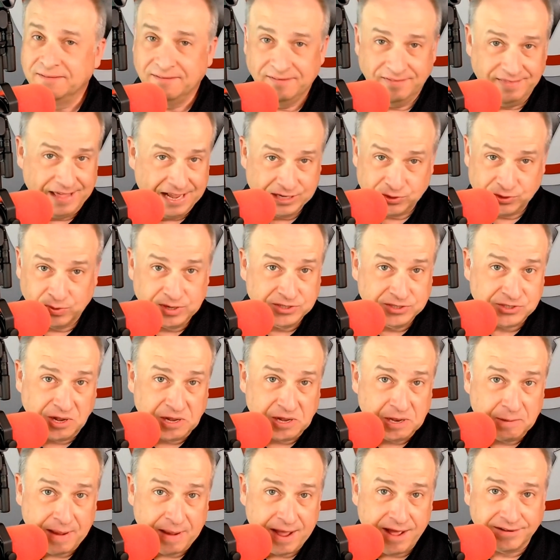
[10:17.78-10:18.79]
that's what it's
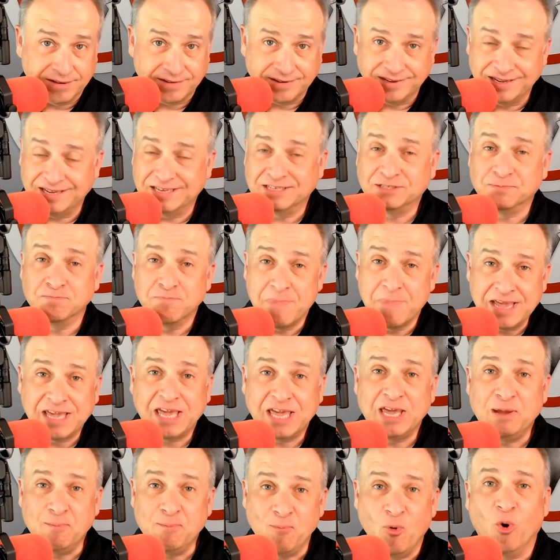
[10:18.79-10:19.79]
all about, is
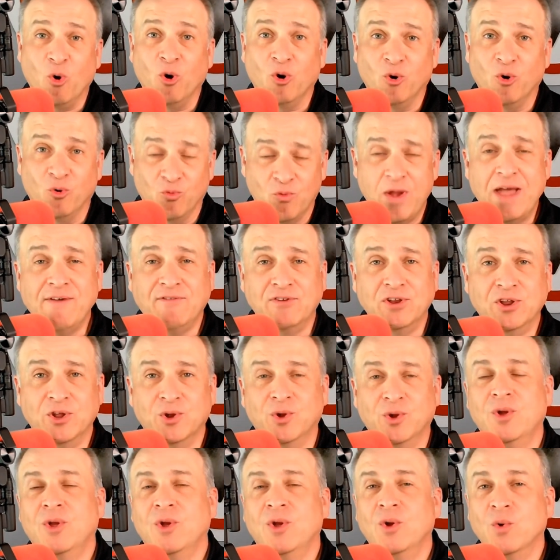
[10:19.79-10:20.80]
making more revenue
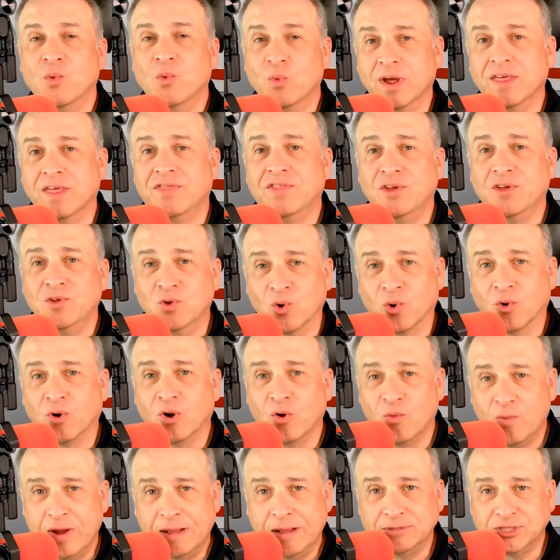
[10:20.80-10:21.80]
with your
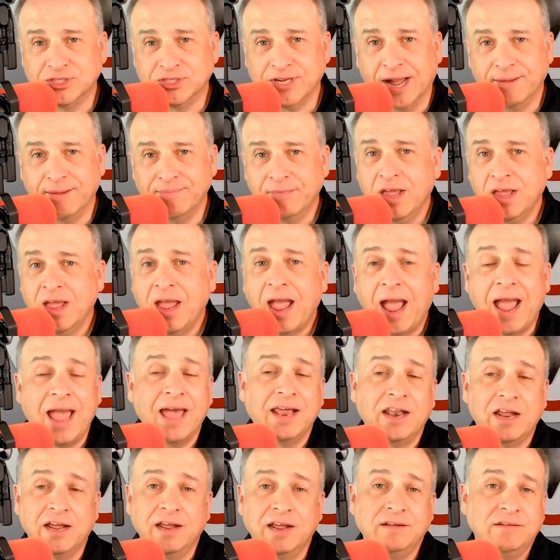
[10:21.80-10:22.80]
website.
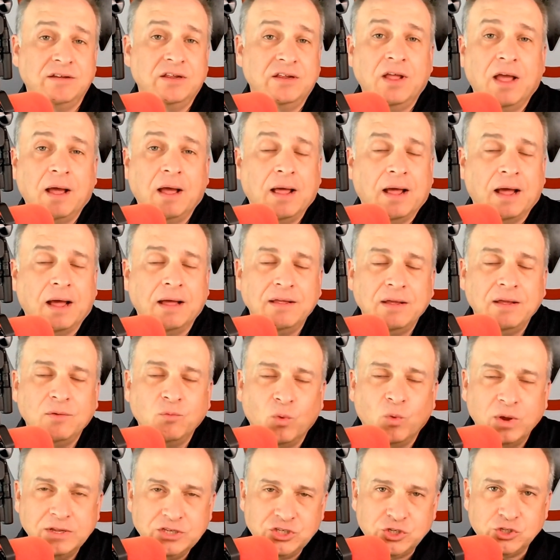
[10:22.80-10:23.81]
And
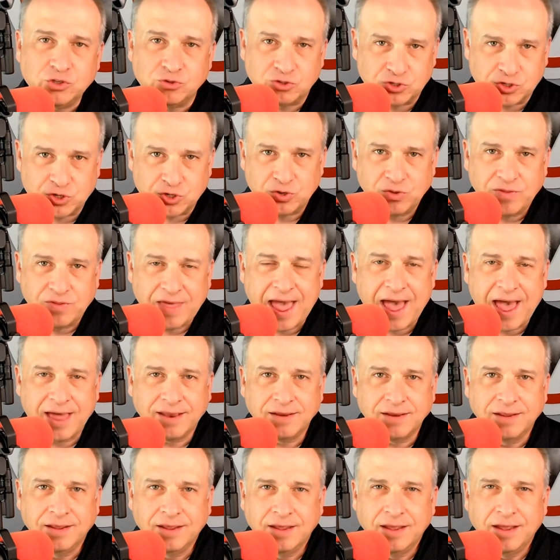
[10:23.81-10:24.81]
once you do that,
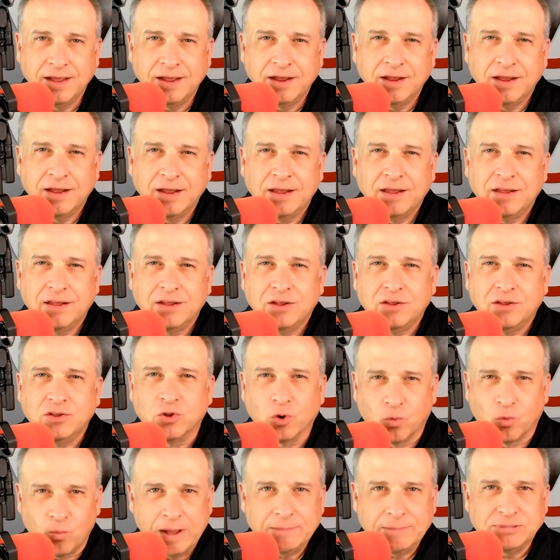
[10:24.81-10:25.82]

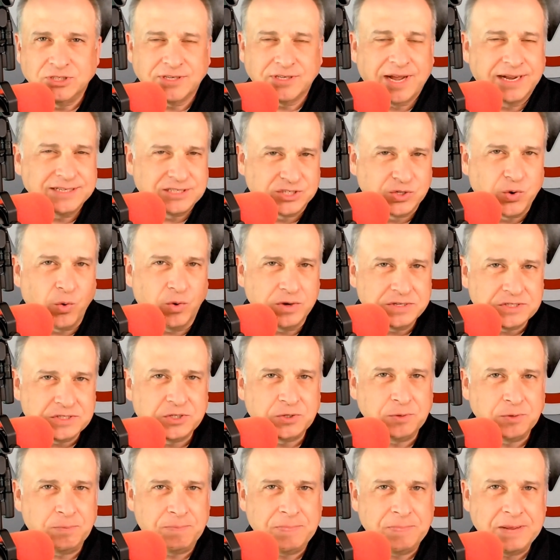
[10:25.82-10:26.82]
your website's going
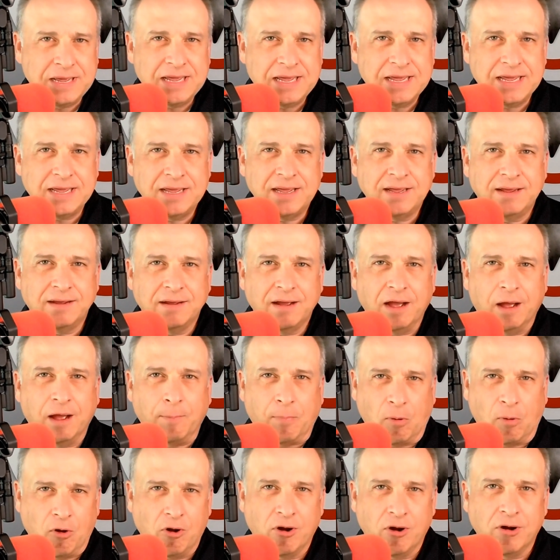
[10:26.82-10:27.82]
to be a
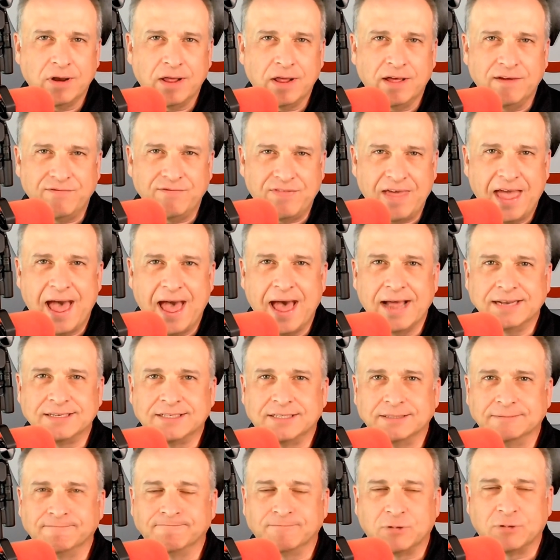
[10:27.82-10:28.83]
part of
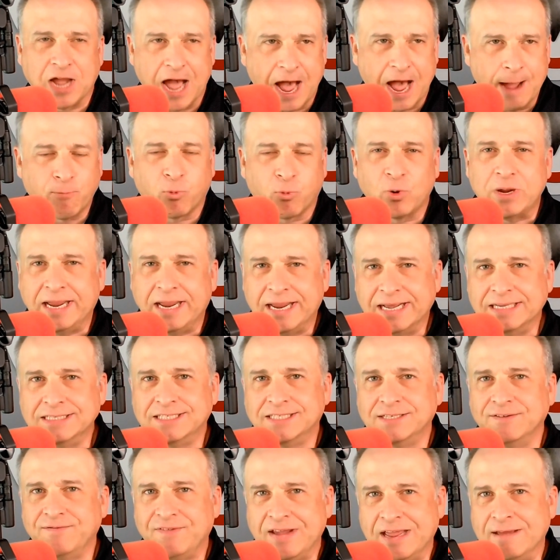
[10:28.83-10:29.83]
that
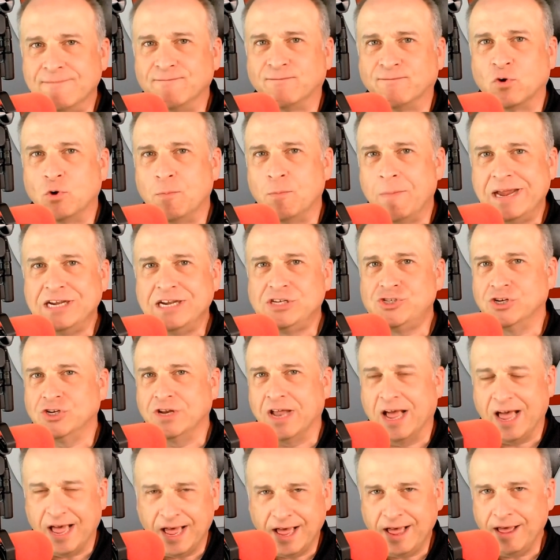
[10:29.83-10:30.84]
comprehensive information
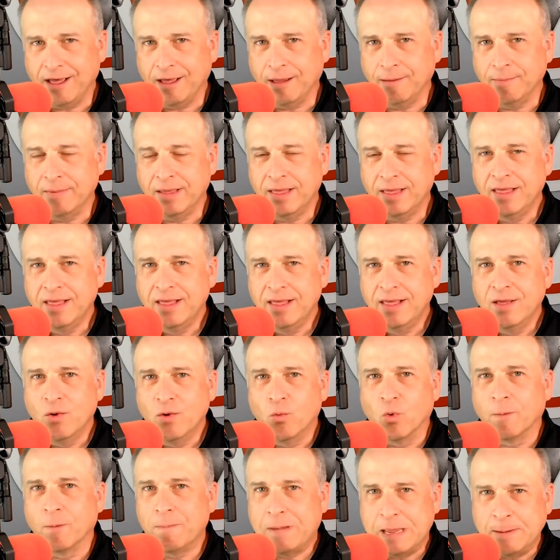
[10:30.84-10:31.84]
hub
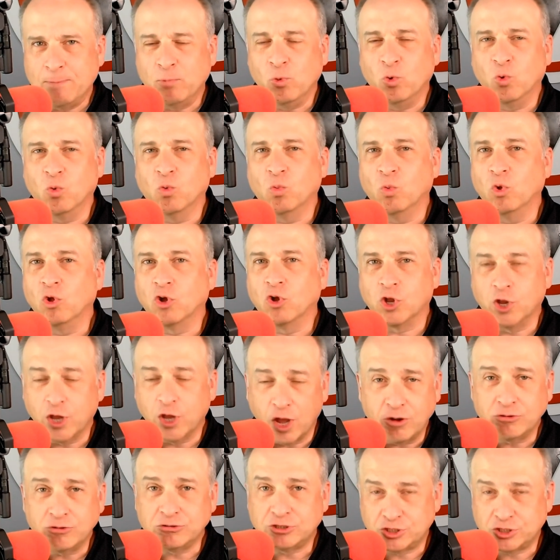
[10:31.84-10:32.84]
where people will
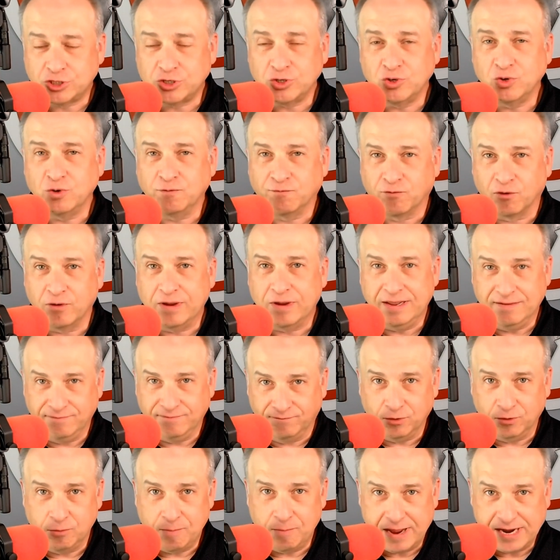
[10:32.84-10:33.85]
go to for
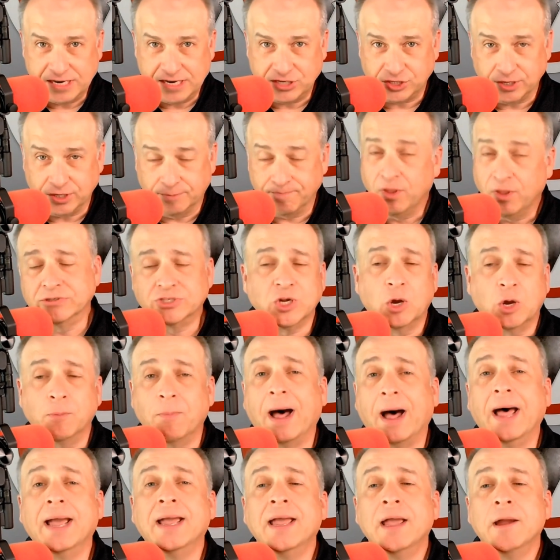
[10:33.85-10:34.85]
information. So
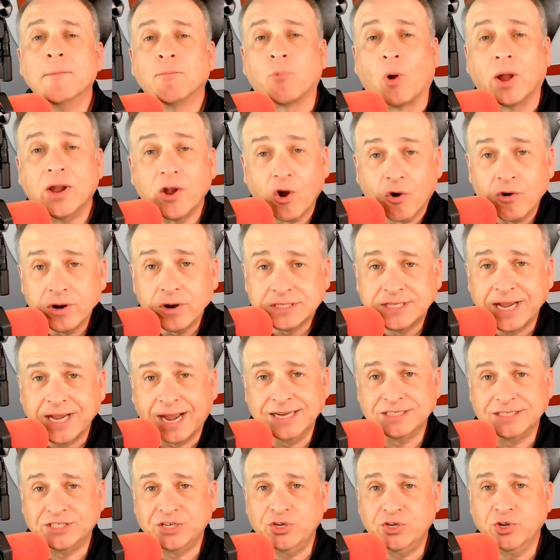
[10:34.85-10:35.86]
by
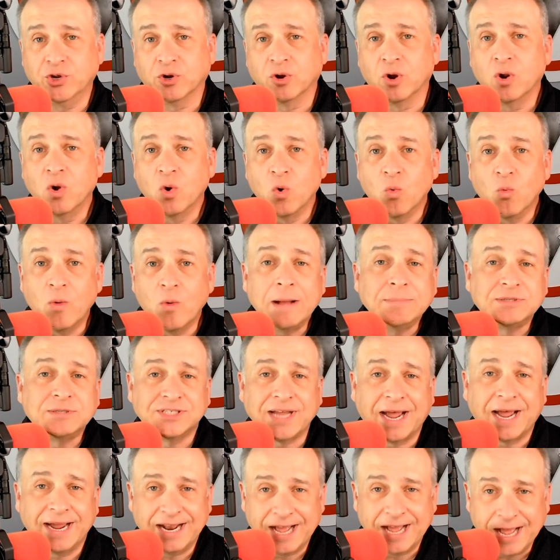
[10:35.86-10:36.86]
prioritizing your
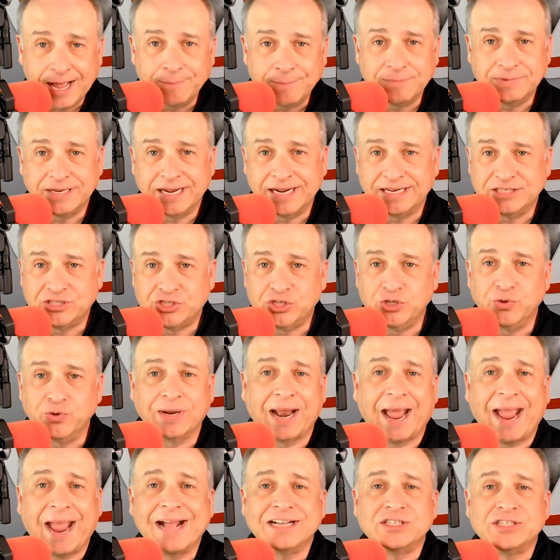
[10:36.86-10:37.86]
website updates, you
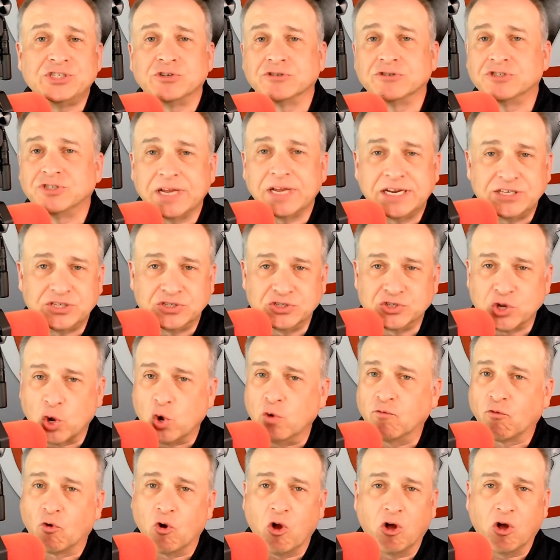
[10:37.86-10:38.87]
enhance your station's
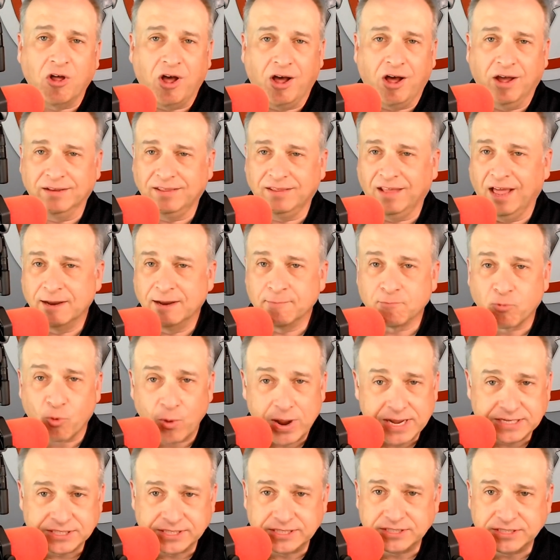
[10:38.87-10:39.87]
overall online
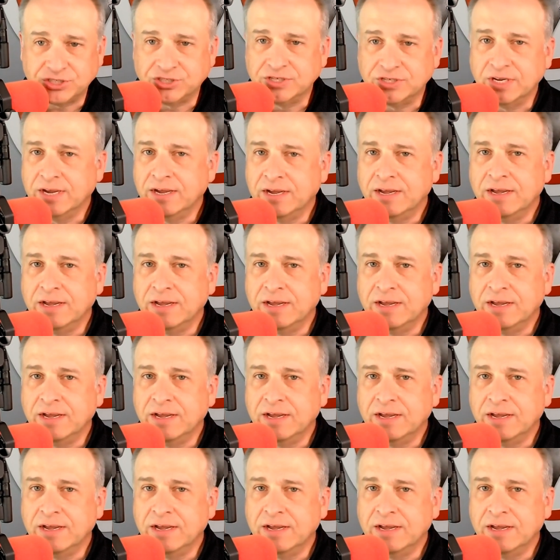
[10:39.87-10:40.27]
presence.